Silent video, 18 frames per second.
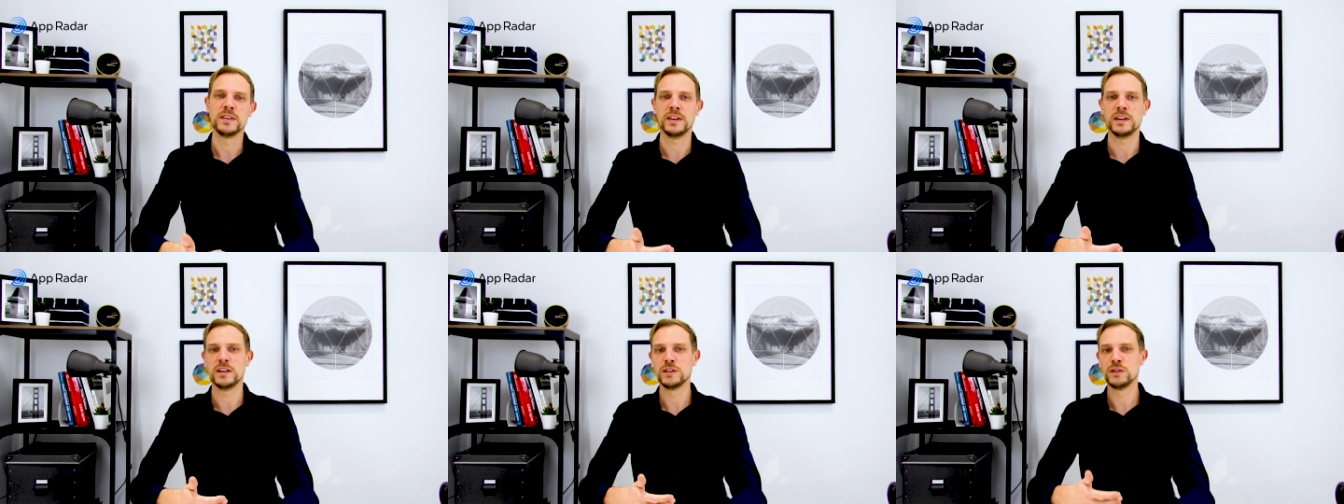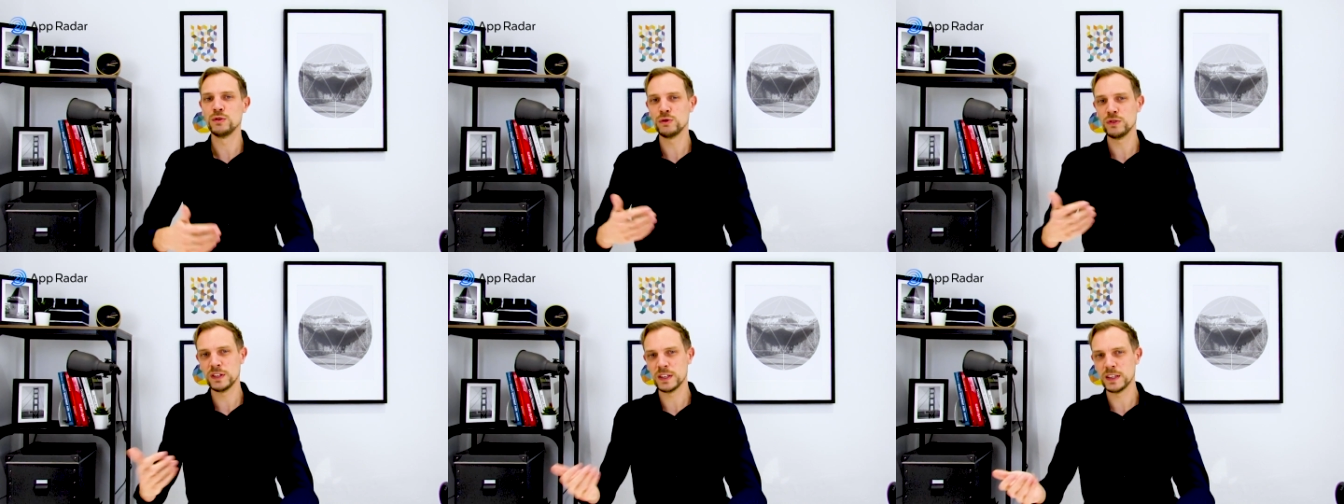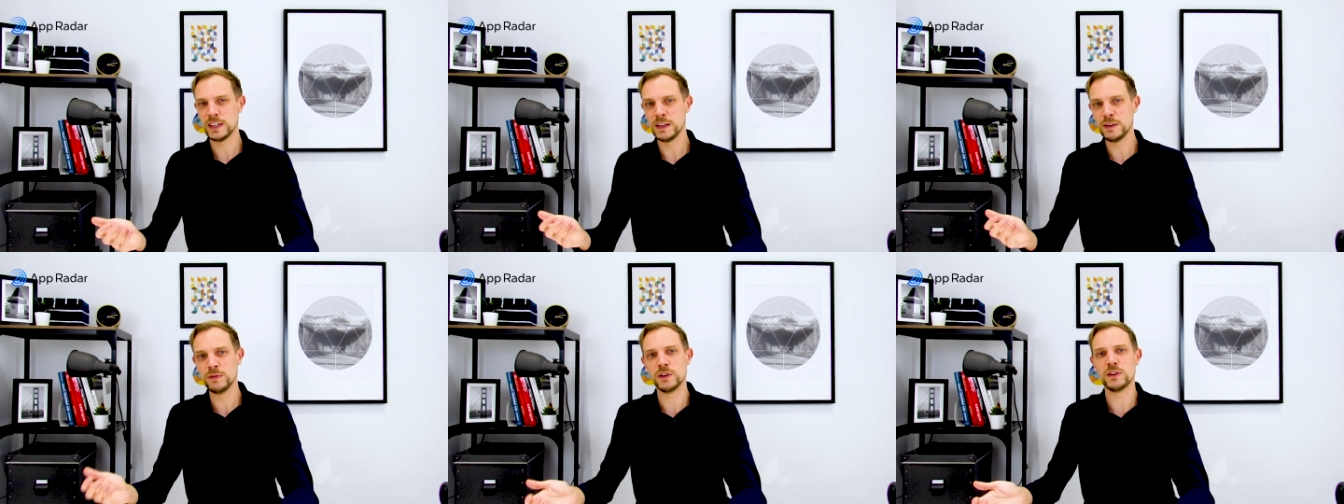They are using
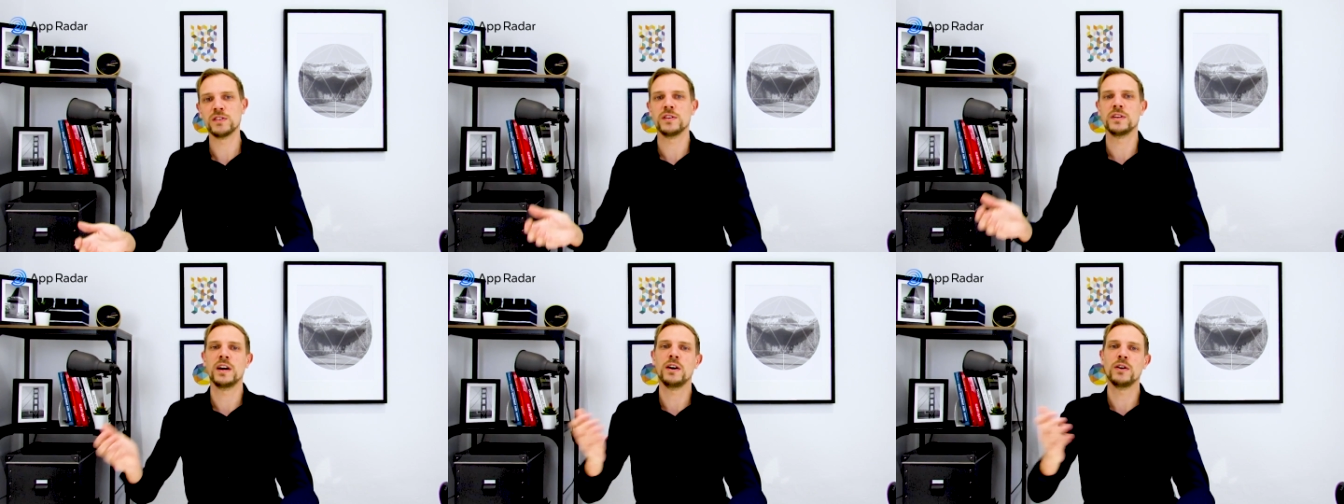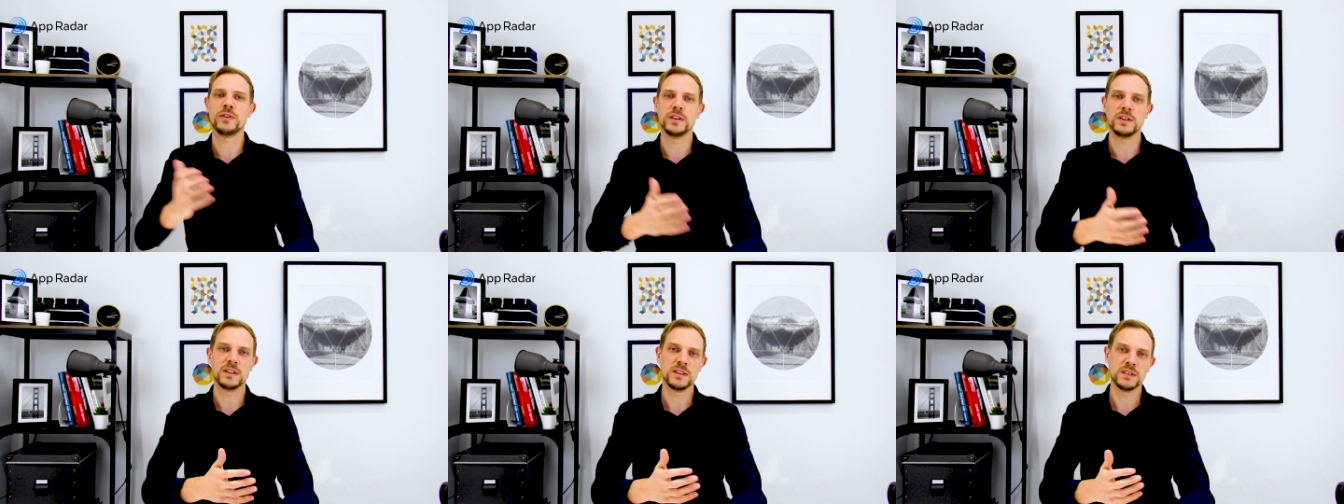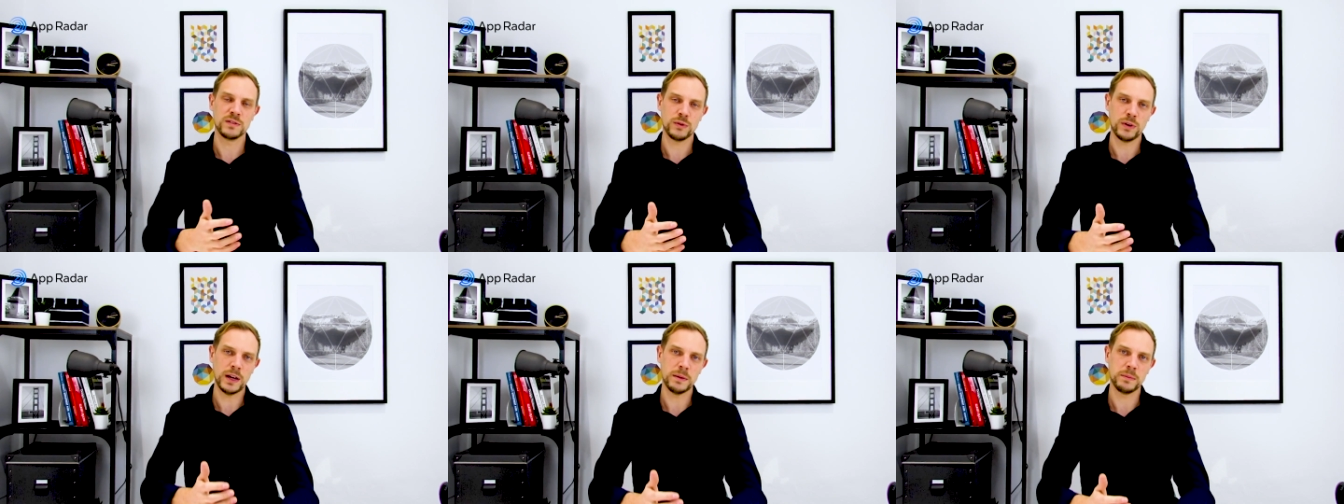keywords on how they
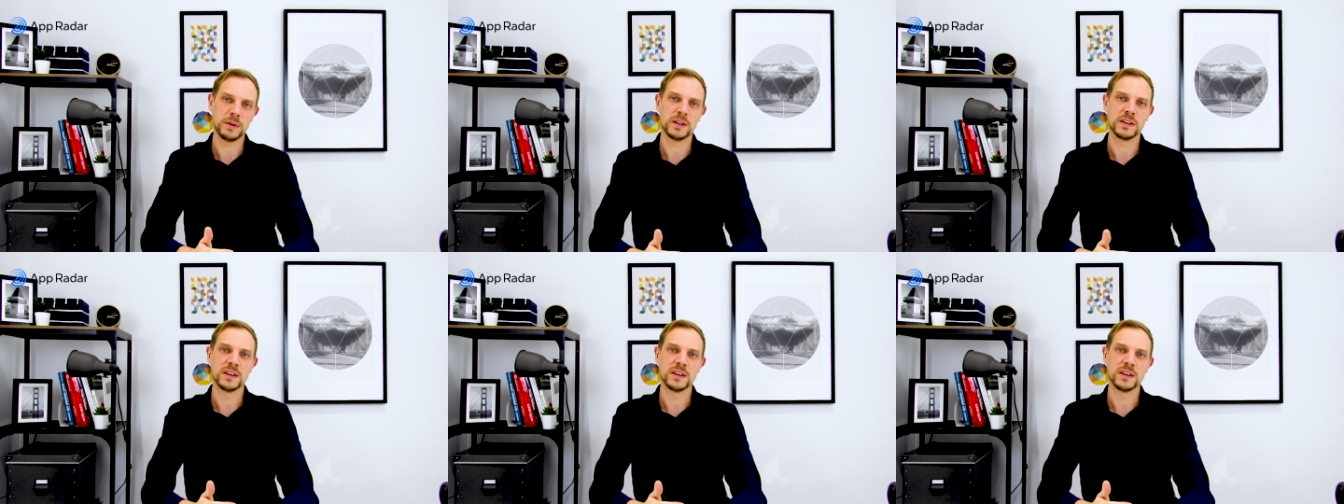describe